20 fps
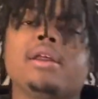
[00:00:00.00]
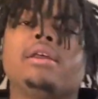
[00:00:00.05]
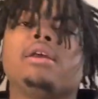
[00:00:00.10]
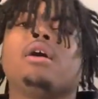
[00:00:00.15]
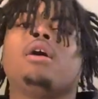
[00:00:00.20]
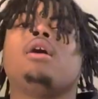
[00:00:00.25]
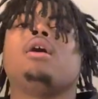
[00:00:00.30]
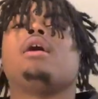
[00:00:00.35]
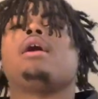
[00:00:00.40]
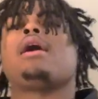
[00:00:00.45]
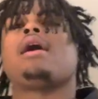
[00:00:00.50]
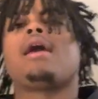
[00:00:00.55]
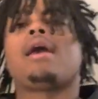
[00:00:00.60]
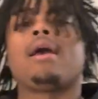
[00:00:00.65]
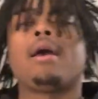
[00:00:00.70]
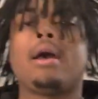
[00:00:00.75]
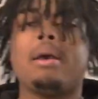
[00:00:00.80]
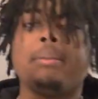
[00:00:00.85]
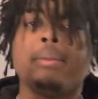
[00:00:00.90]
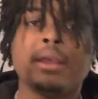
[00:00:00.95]
y'all.
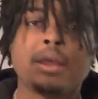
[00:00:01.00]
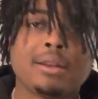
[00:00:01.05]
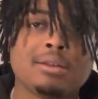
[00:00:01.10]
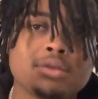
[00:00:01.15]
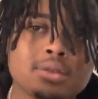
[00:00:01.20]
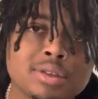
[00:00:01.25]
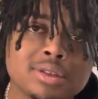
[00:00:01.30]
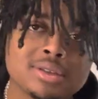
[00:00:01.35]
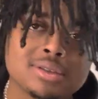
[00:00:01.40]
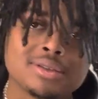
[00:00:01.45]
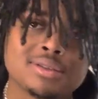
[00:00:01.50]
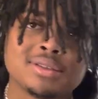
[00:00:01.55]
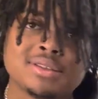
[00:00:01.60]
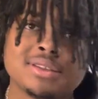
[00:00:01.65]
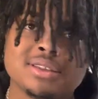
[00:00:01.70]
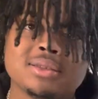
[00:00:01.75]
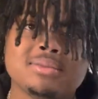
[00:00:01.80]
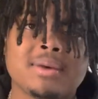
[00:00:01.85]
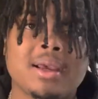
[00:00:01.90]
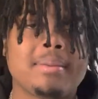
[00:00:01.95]
I mean,
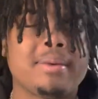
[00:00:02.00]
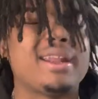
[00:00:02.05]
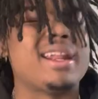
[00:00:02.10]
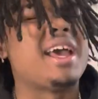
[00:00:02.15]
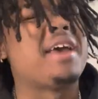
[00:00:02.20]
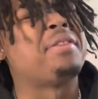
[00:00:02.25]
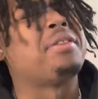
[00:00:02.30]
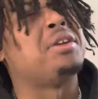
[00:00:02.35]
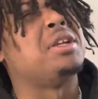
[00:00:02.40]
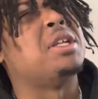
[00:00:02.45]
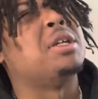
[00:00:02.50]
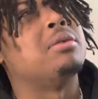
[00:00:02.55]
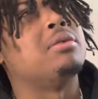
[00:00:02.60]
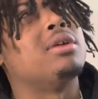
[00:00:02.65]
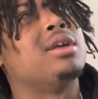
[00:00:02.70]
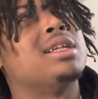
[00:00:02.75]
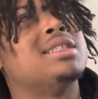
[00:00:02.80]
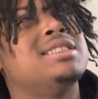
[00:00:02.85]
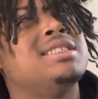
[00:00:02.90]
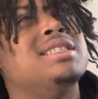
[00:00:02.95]
it might be the afternoon
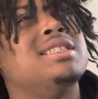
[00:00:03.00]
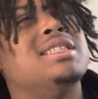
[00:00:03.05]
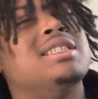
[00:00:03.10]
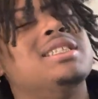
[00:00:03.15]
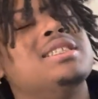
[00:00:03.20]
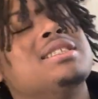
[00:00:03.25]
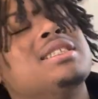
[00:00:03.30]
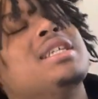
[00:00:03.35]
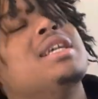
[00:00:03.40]
y'all seen this.